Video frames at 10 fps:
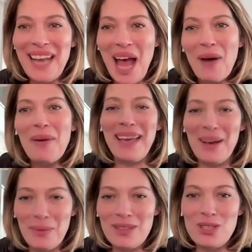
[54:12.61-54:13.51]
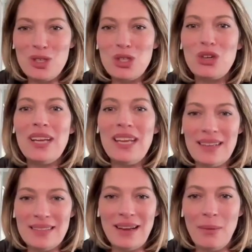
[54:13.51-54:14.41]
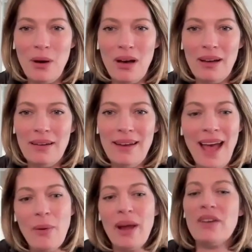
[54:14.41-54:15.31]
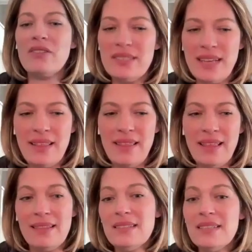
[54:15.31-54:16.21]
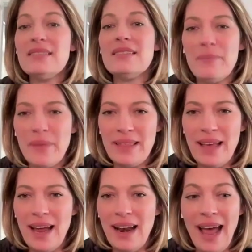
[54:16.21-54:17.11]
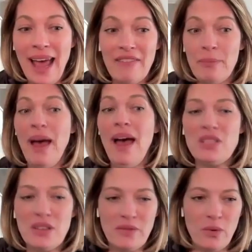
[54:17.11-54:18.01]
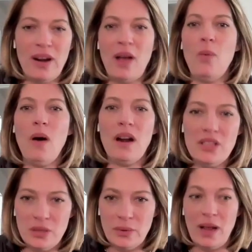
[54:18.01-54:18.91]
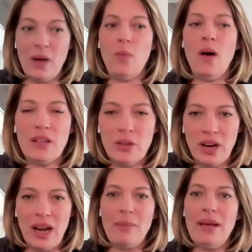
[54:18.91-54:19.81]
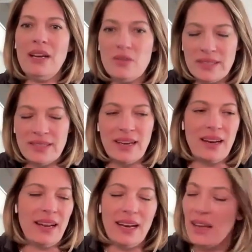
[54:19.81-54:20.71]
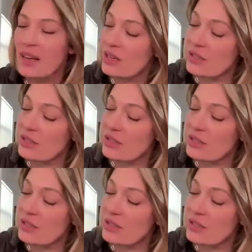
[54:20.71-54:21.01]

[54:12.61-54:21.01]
Now I get what this journey is that I'm on. Now I understand that this is something that I have a passion for and I want to do and I want to learn and I'm interested in it.